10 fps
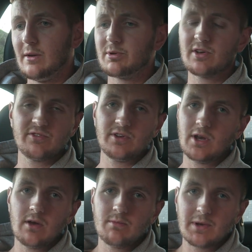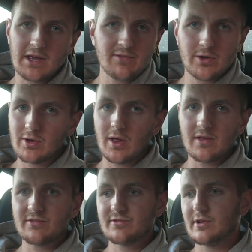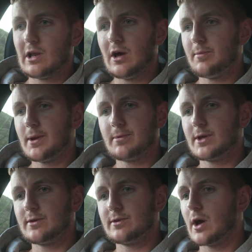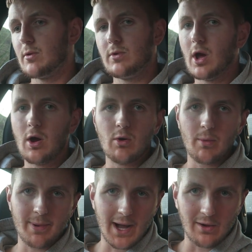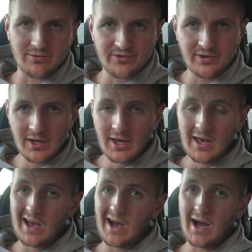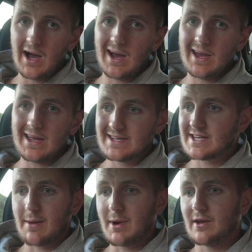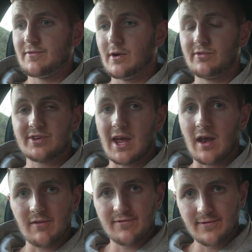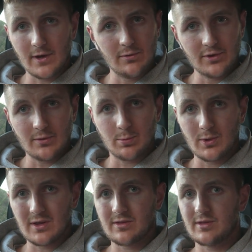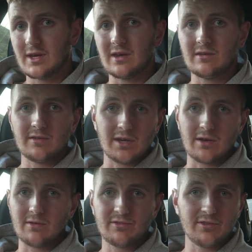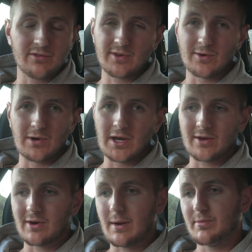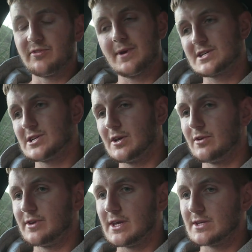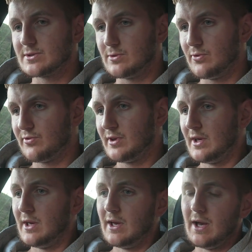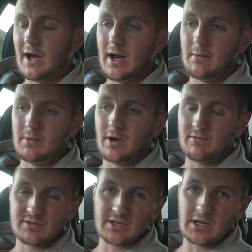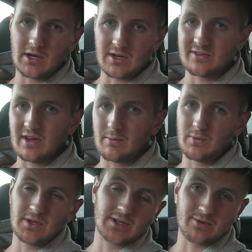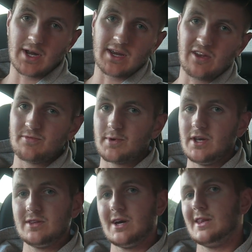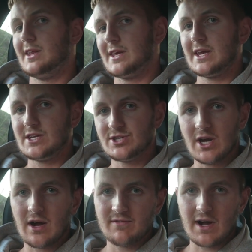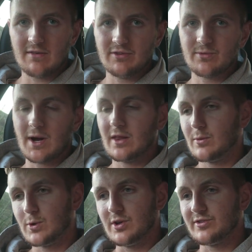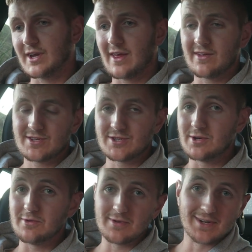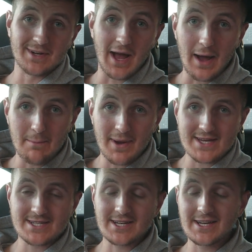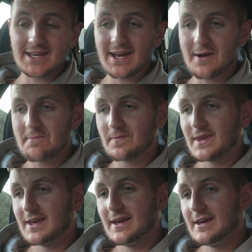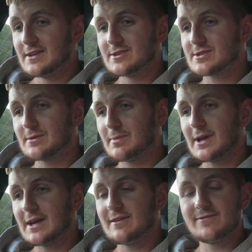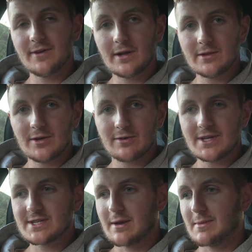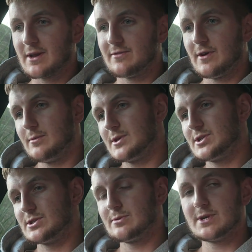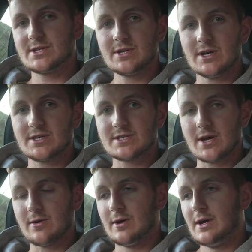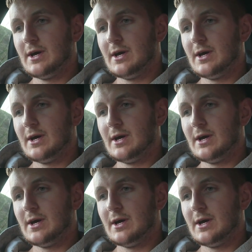because, you know, believe it or not, there's a lot of people that don't know about intake manifolds getting filled up with the, you know, sooty, oily crap, especially on diesels. Obviously, like I said, with the crankcase breather and then the EGR valve as well, they work together to basically just completely fill your intake manifold, which is always nice. So